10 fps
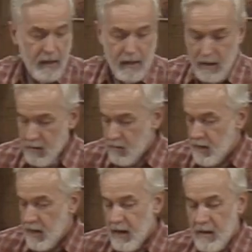you don't
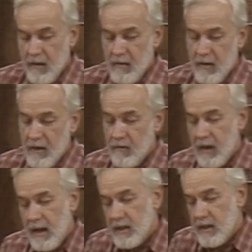need anything very
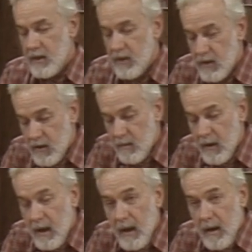fancy, just some
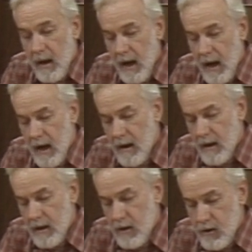
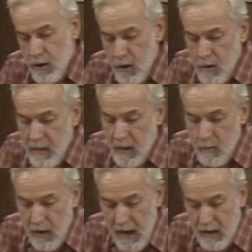tubing,
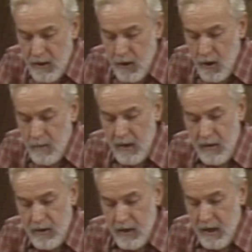brass tubing
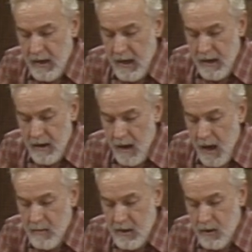that you can get in
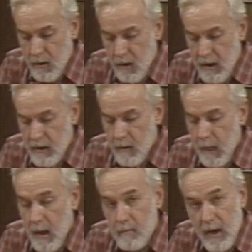hobby stores,
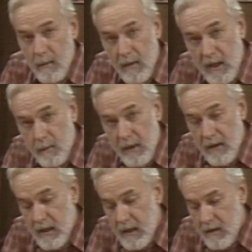but it must be
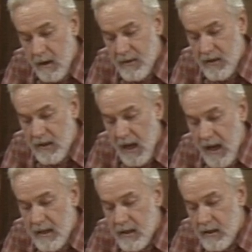of
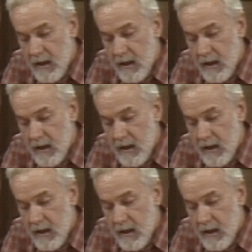sizes